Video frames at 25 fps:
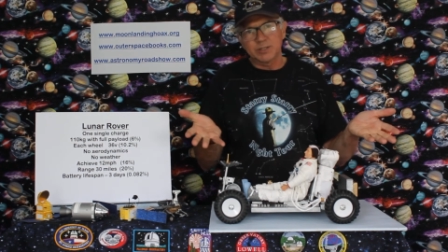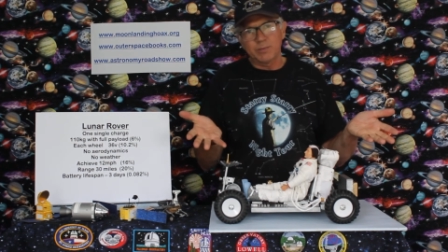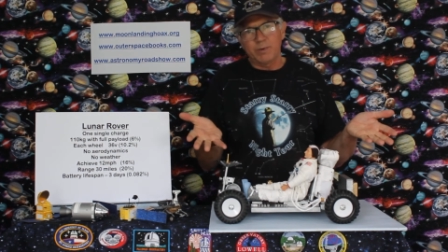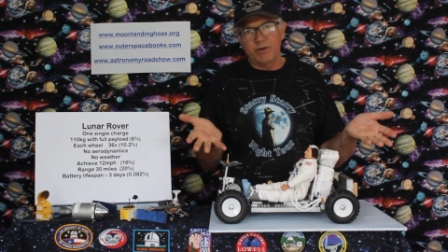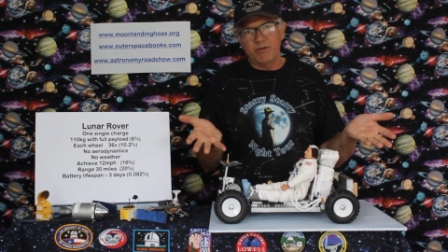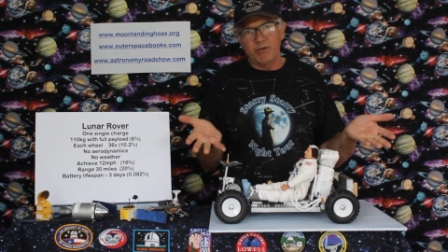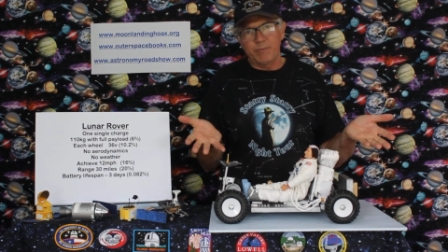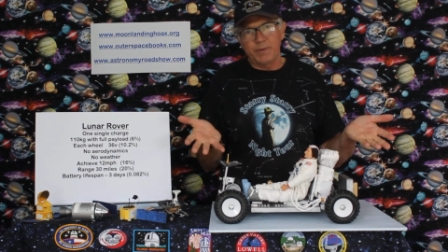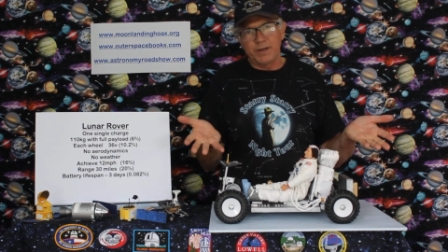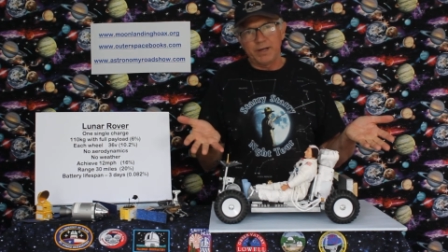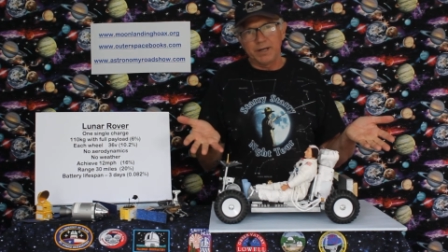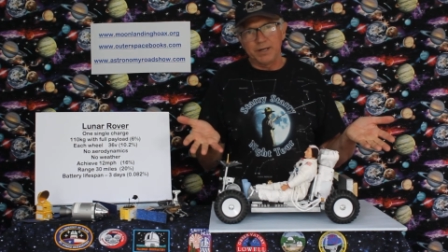to
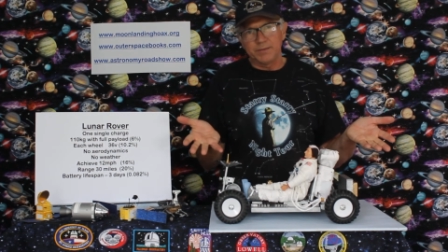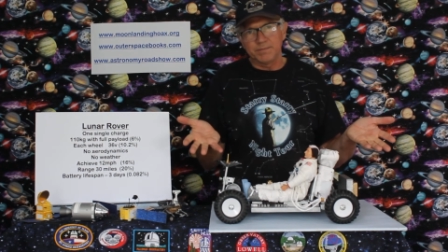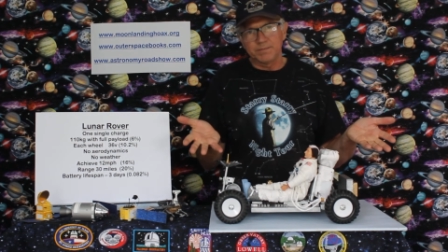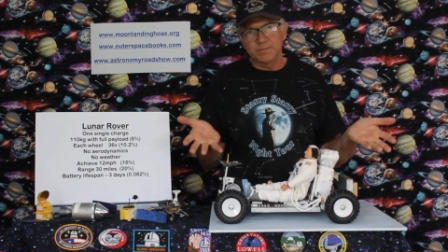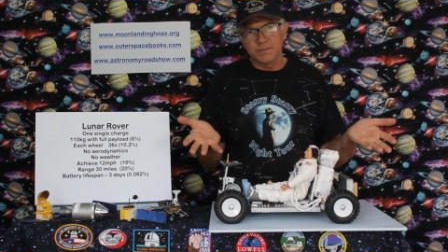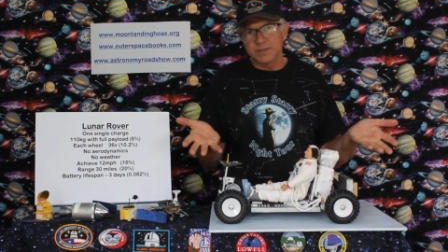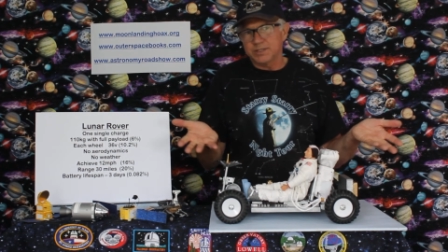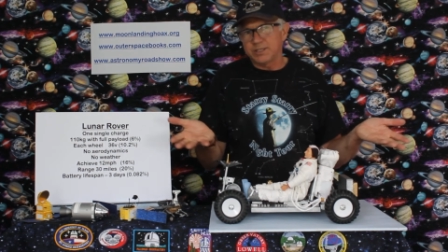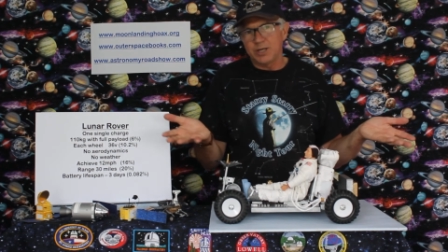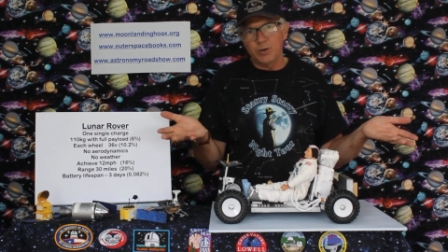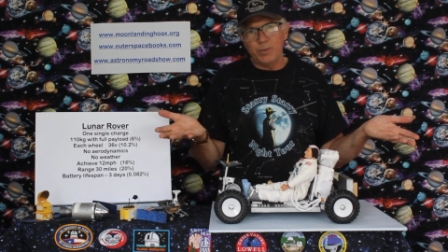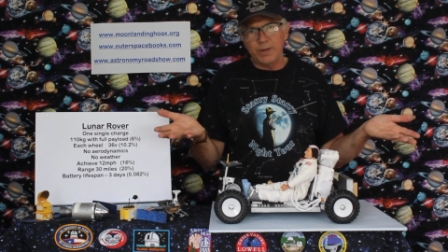worry about.
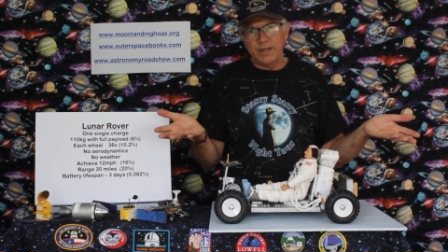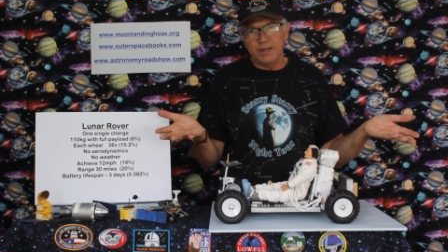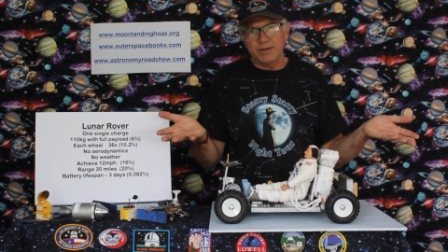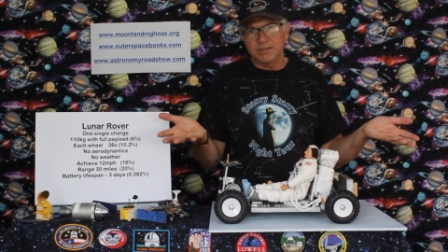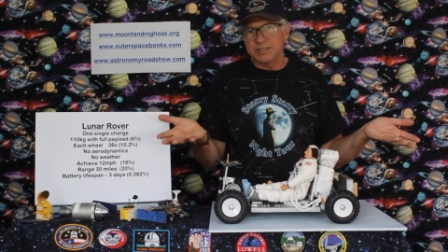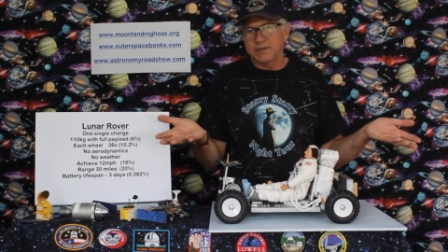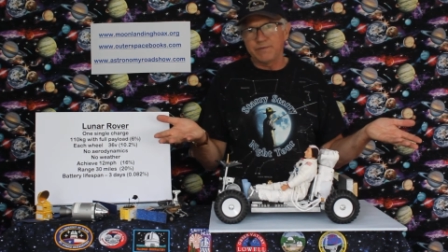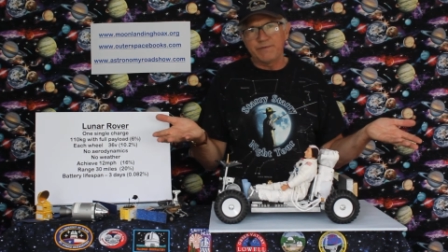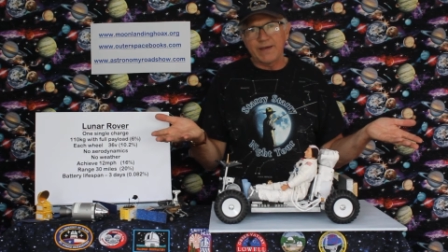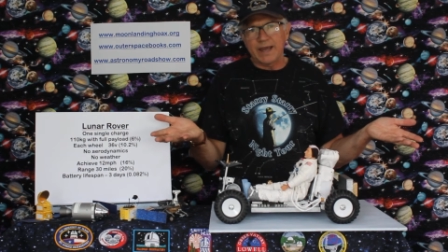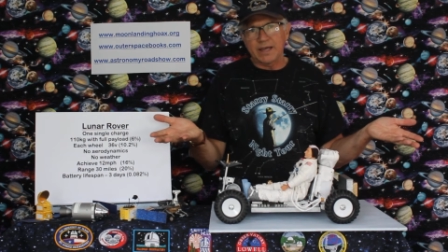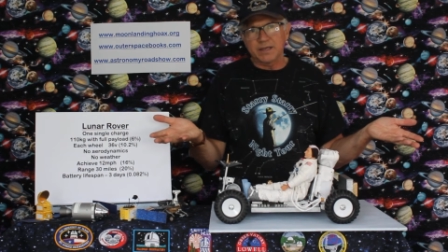There's no air,
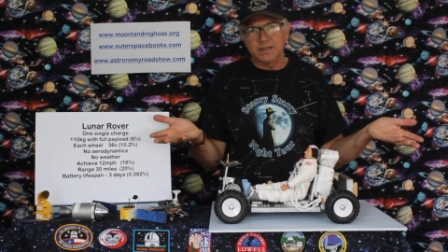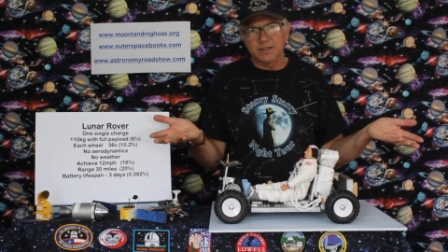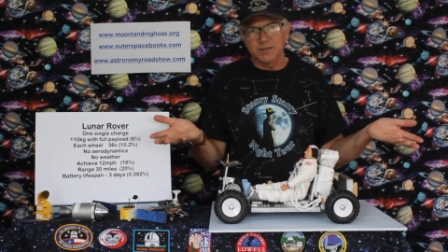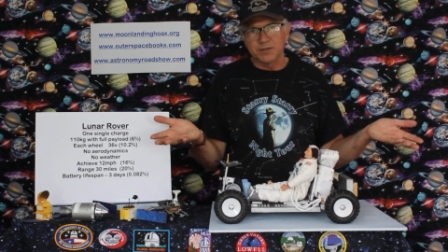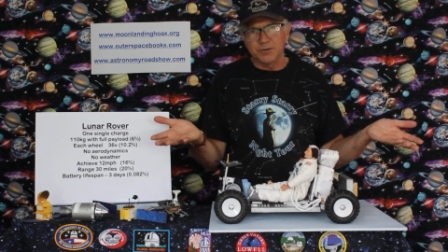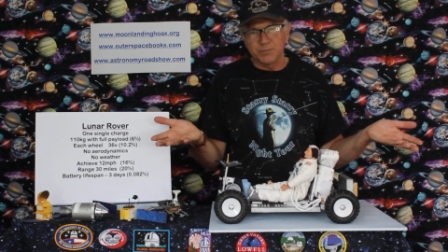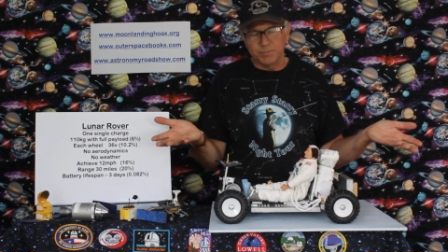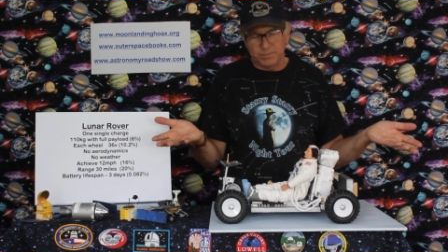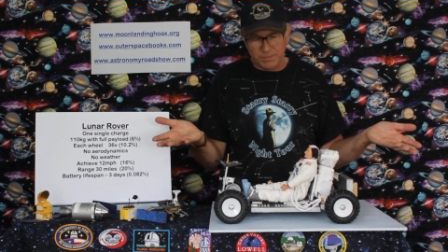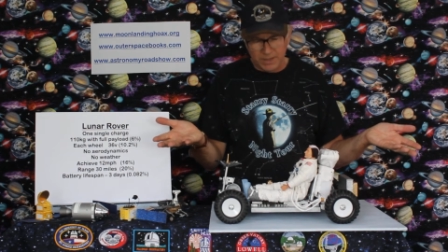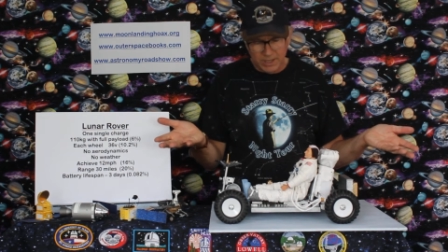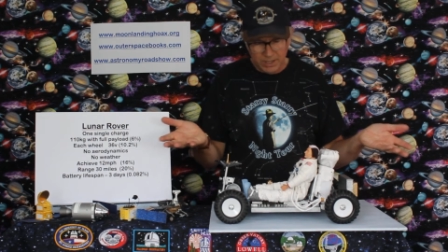it's a
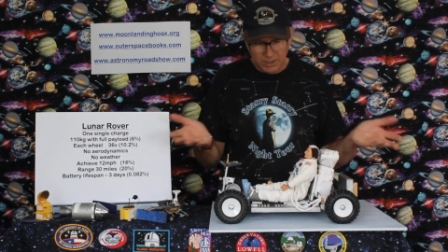vacuum.